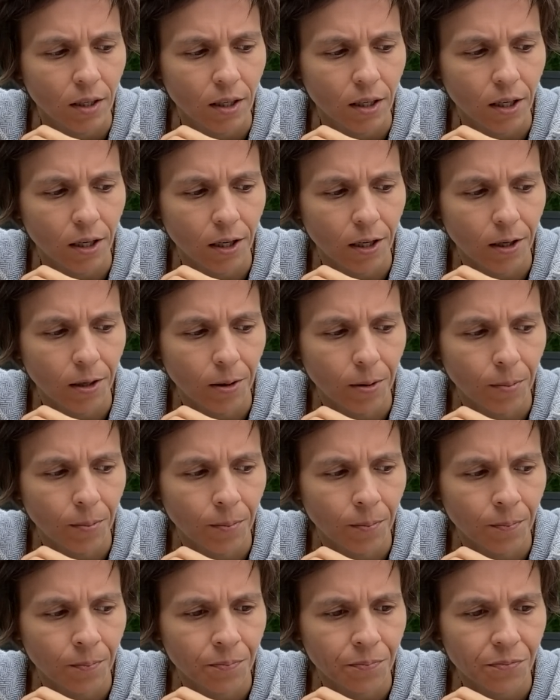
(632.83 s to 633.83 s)

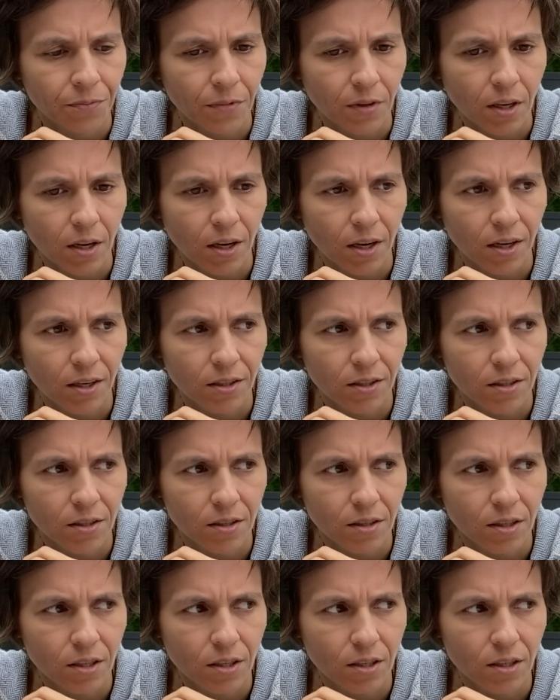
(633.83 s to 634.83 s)
Um, because
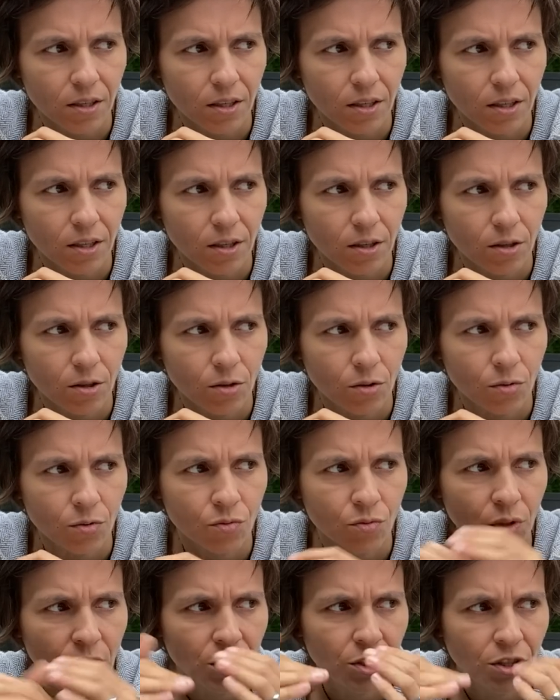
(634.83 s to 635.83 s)
you're
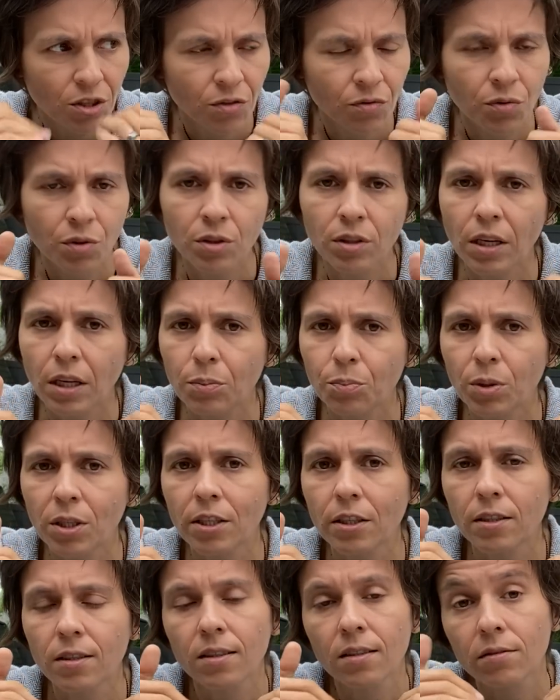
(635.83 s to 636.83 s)
reaching for that
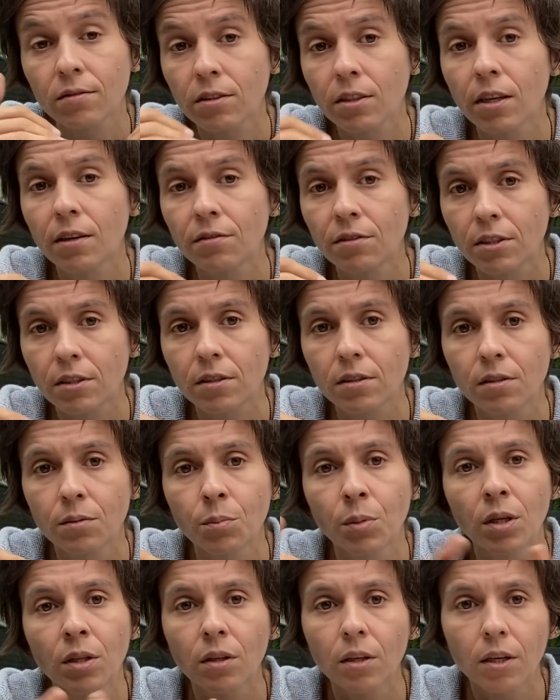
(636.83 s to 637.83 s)
place of love and
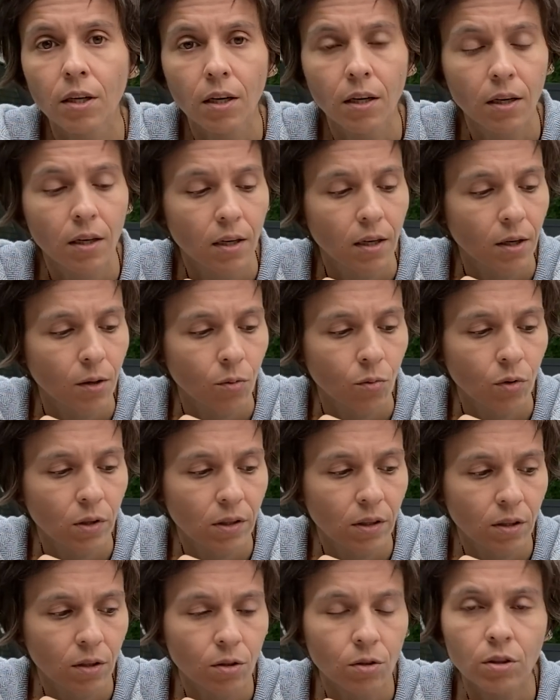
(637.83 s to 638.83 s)
stability
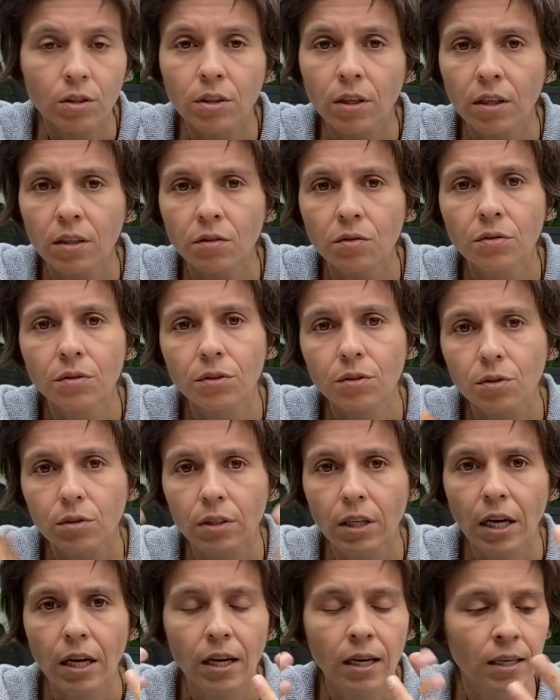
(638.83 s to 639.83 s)
within yourself. So
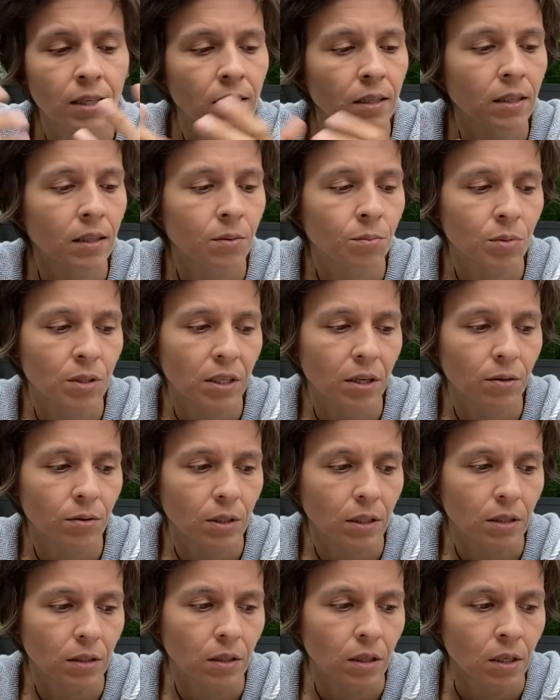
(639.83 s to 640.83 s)
that kind of comes out,
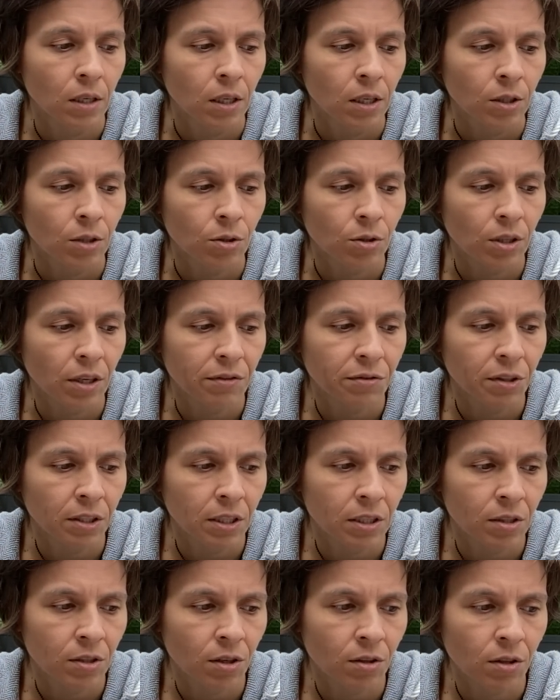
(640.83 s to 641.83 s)
and you're definitely
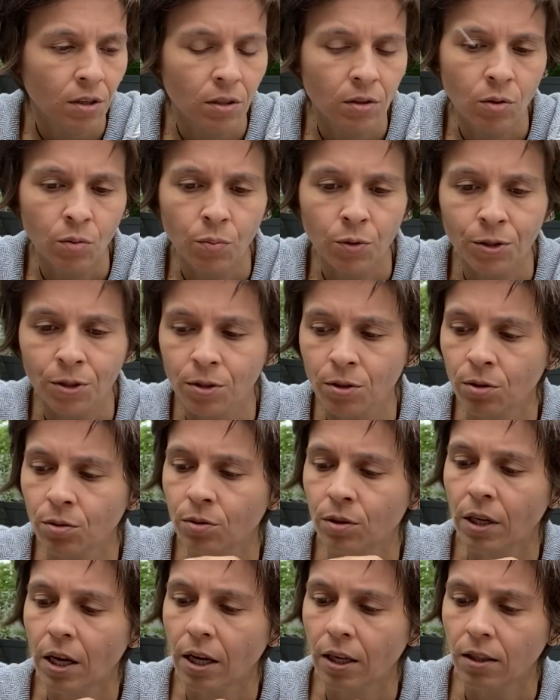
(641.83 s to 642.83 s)
starting to pursue
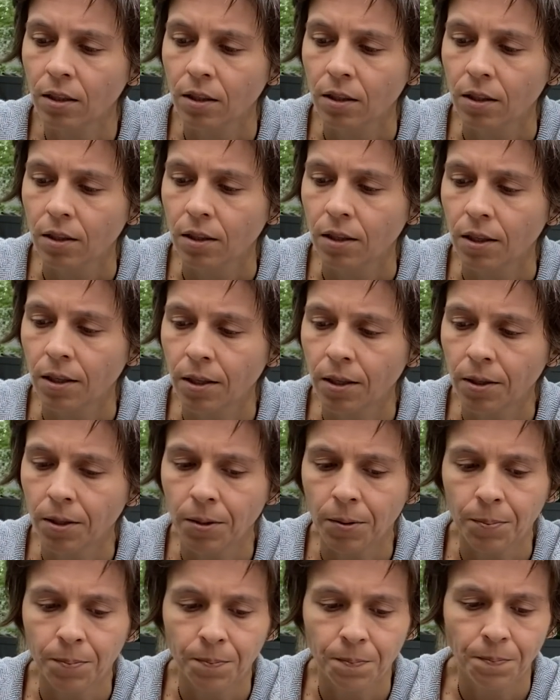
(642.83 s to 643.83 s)
that,
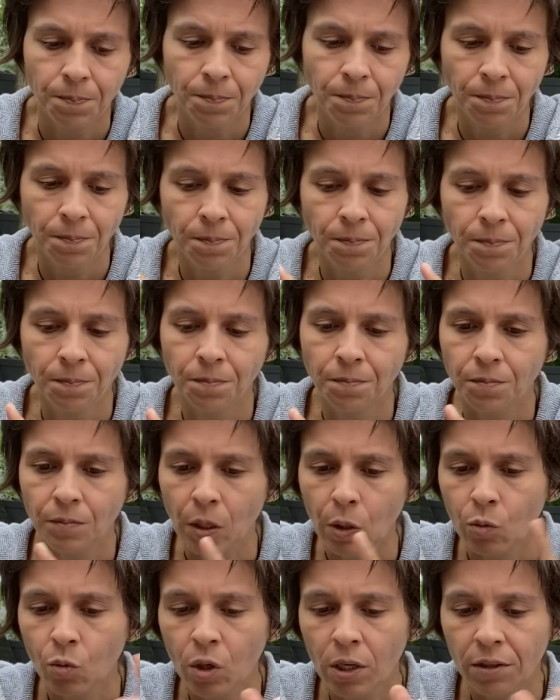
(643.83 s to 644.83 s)
um,
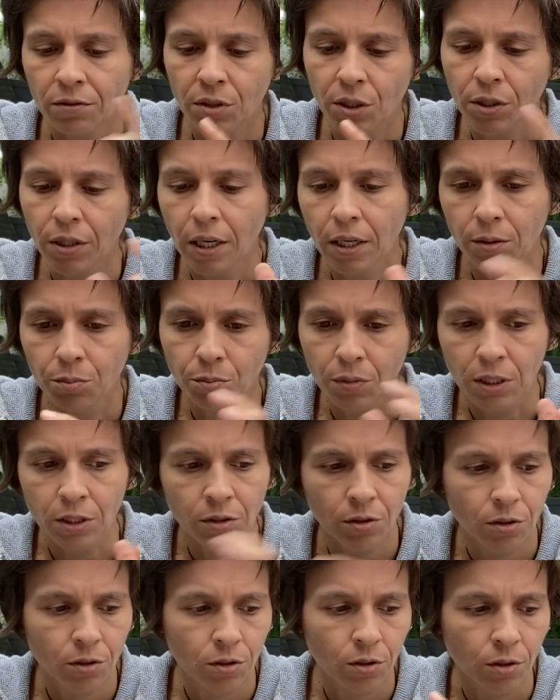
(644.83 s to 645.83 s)
whatever that
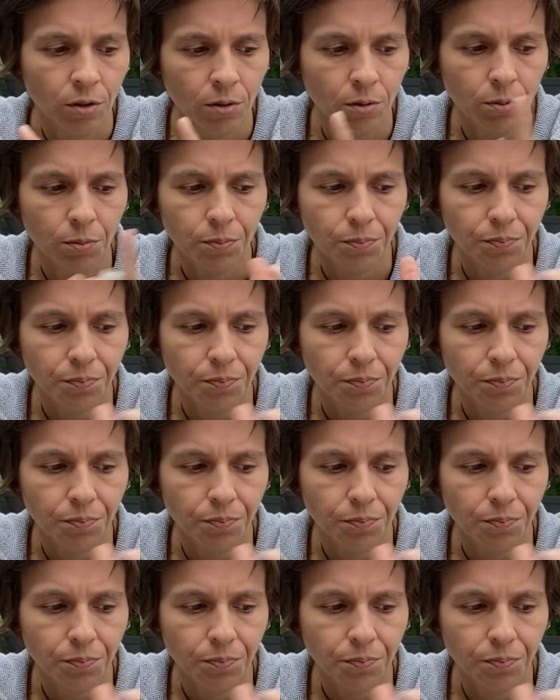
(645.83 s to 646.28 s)
means to you.